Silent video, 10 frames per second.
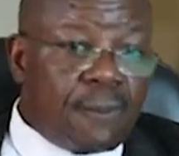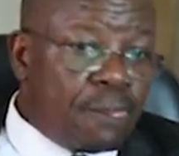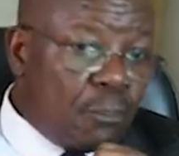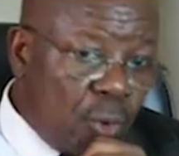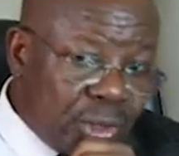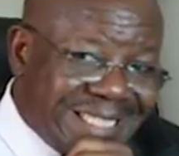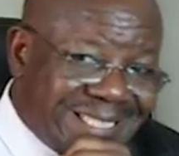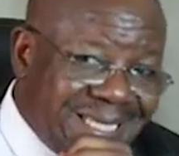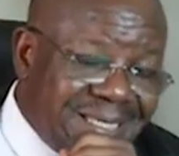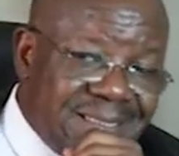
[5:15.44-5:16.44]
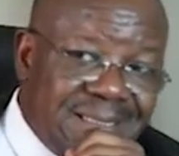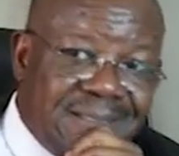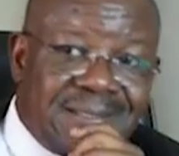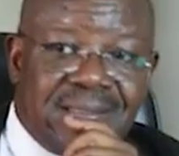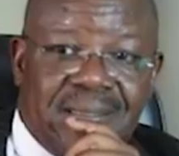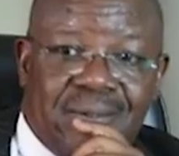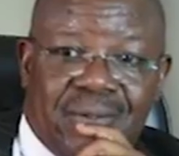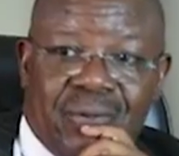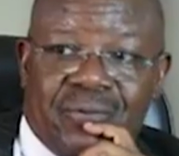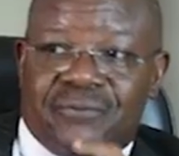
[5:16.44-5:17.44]
more the chances
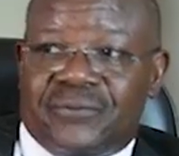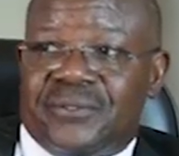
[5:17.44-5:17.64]
of